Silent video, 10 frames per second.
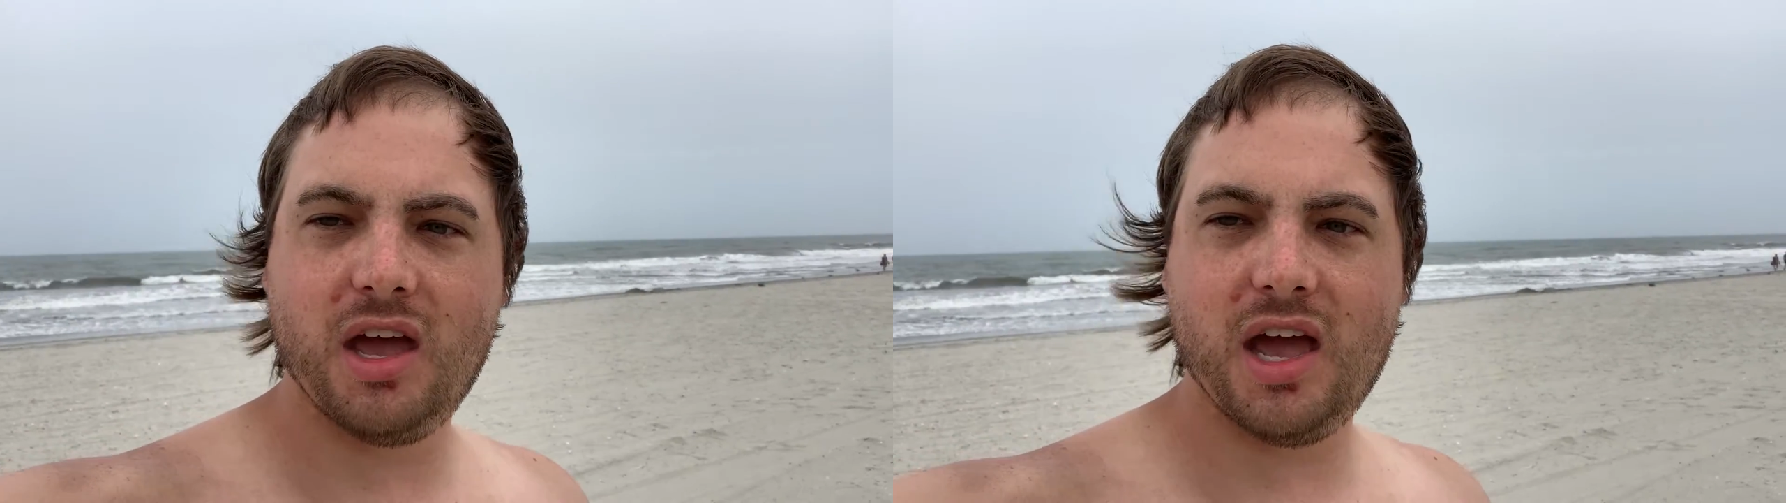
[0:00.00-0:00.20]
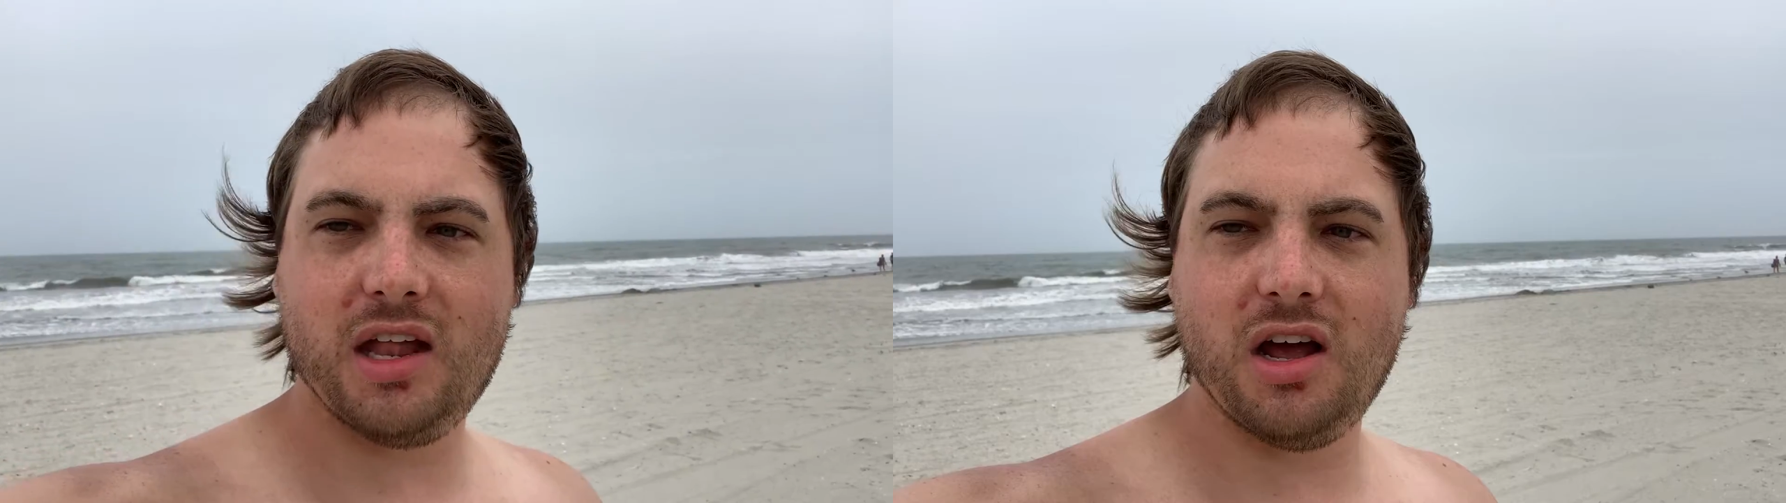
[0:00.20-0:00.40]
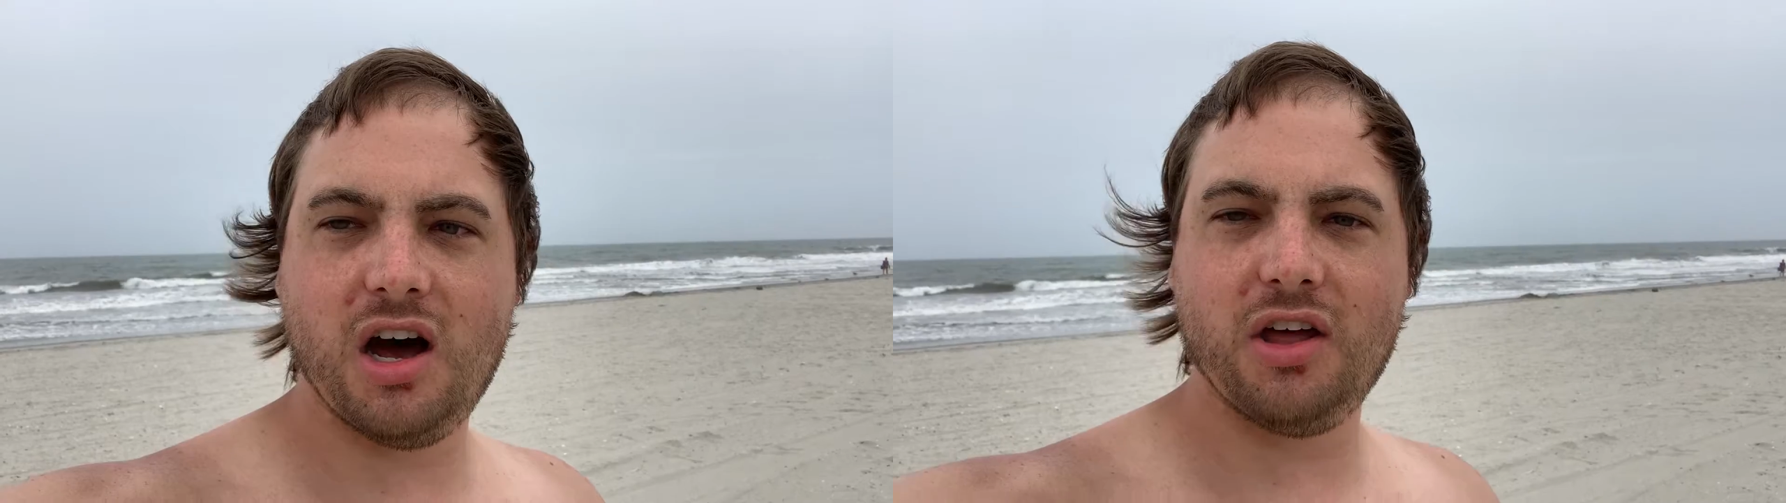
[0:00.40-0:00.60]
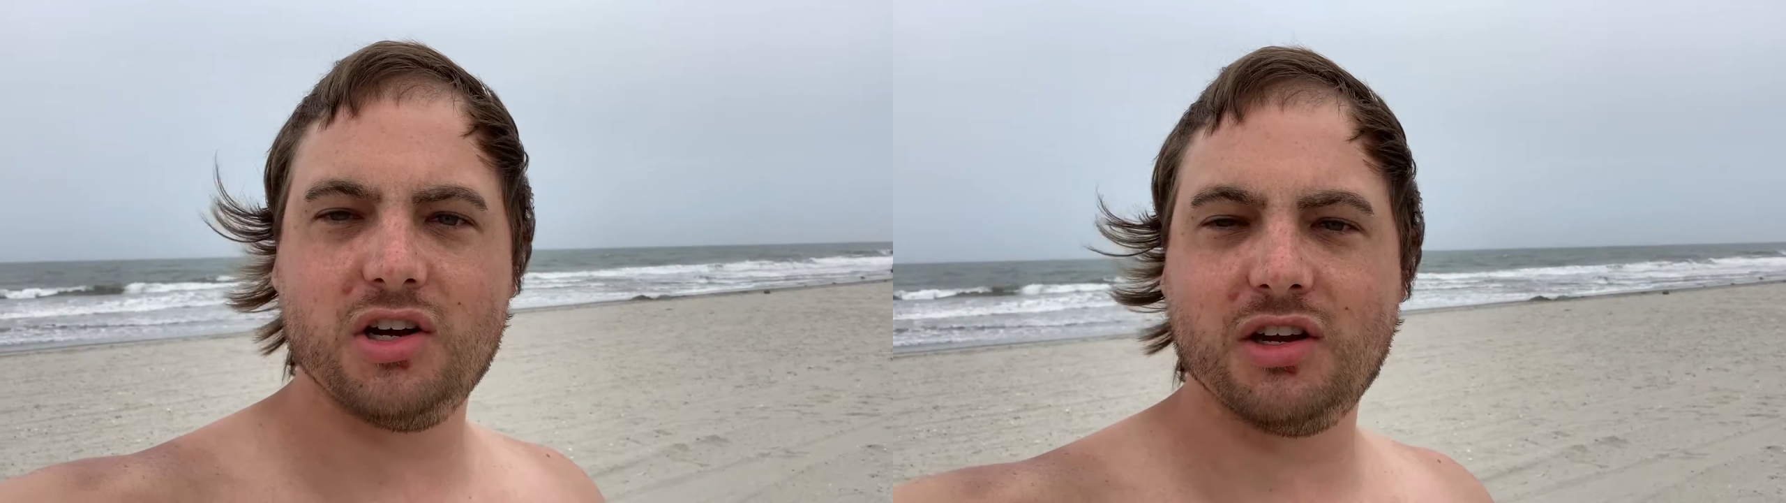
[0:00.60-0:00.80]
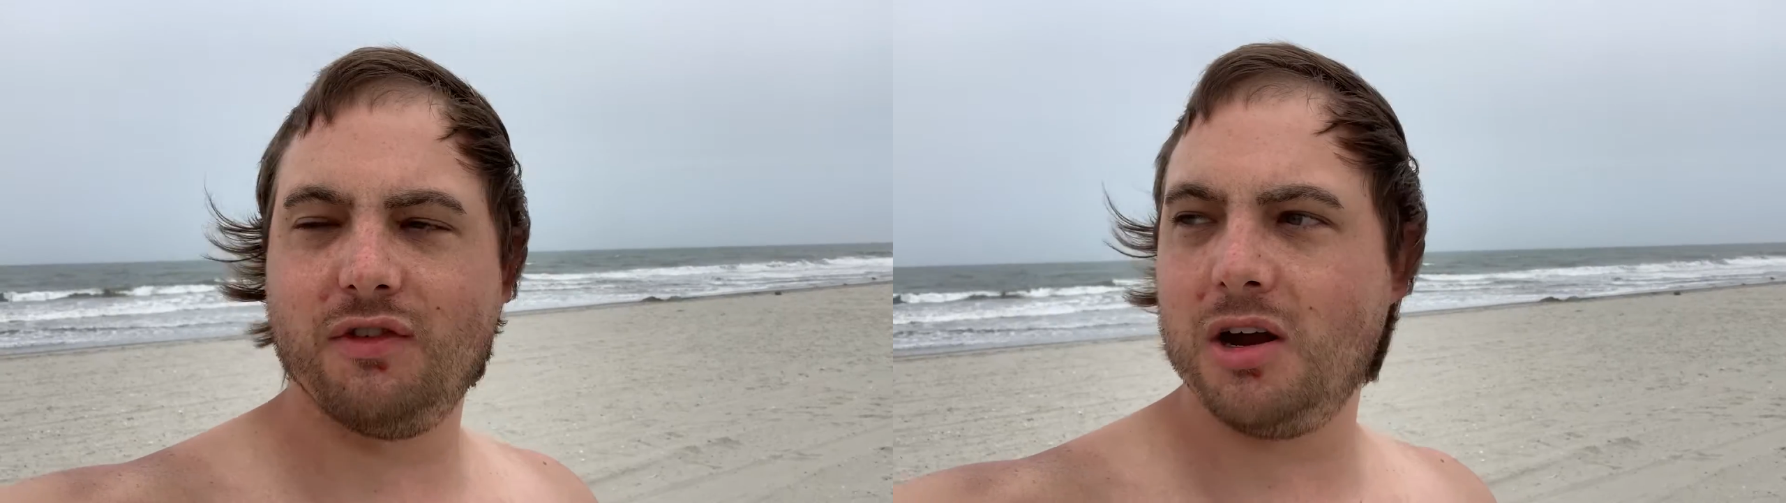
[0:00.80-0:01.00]
and uh,
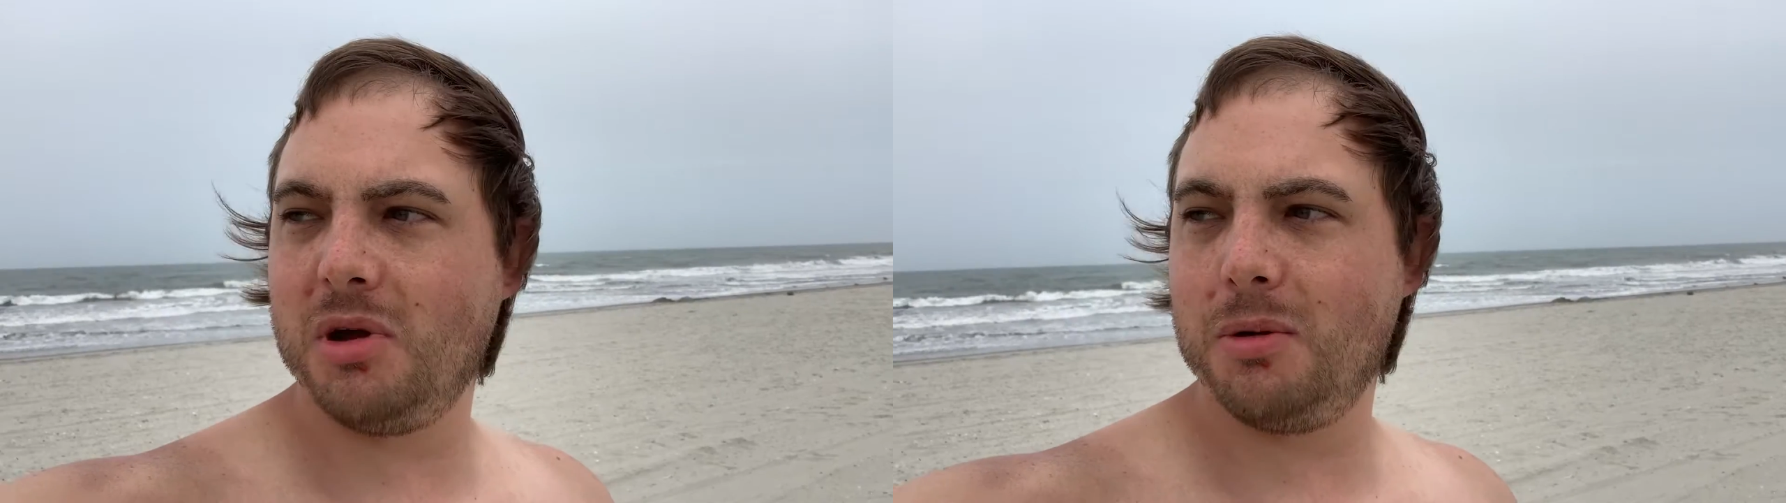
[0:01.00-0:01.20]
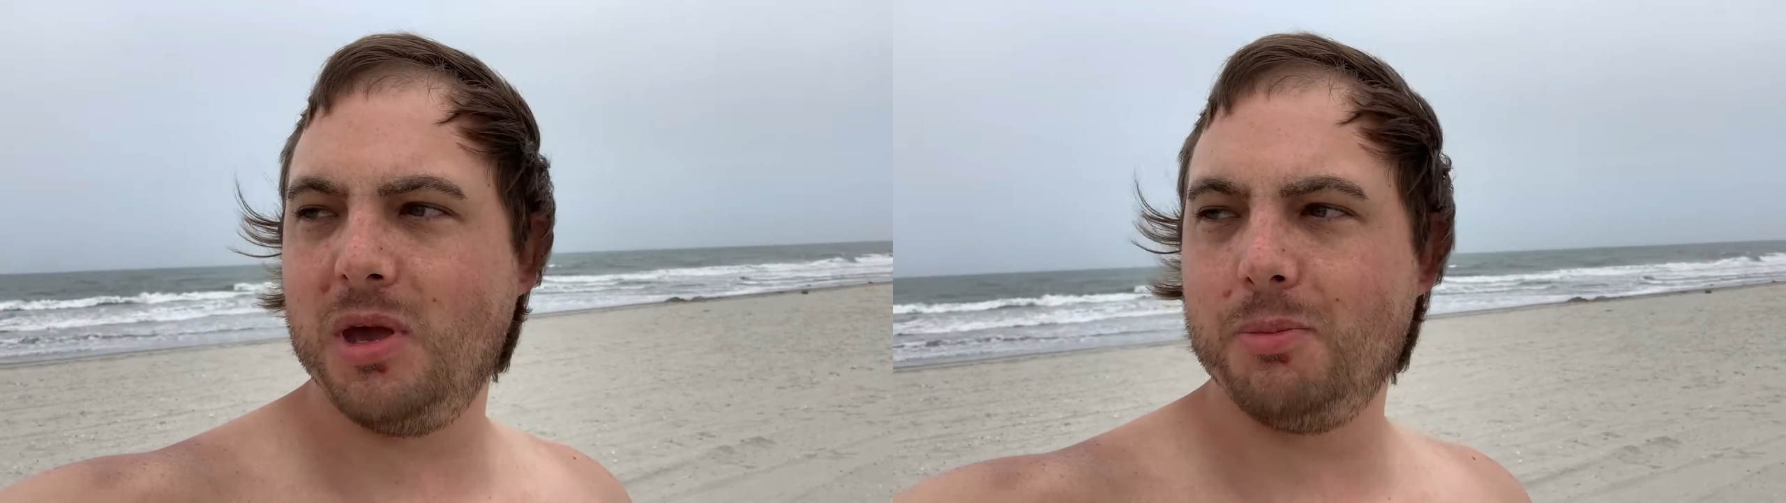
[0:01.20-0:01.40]
there isn't very many